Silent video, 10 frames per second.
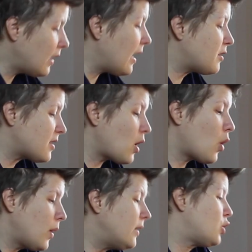let's
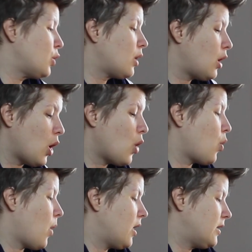go into the low
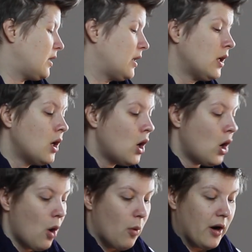quality
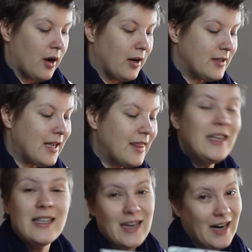watercolors, and
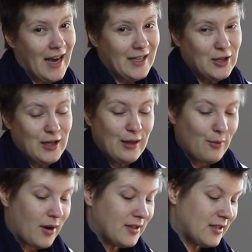these are actually the
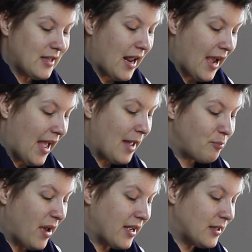ones that I
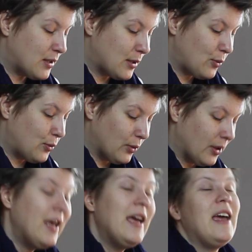had back in
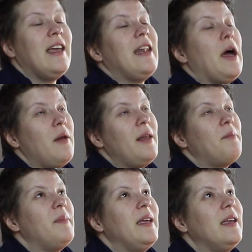school. And now
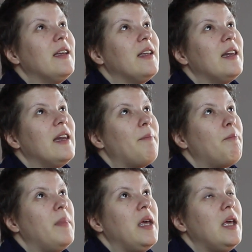let
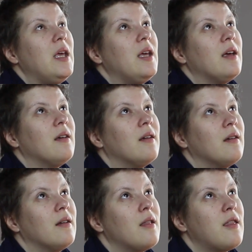me
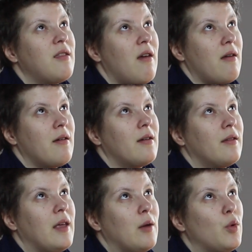think.
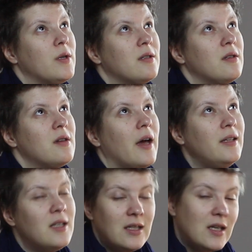That was
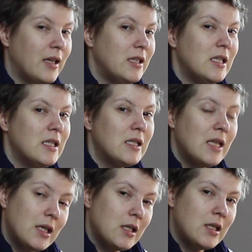
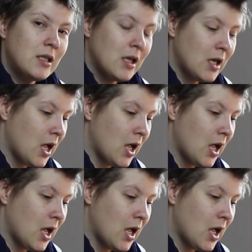1996.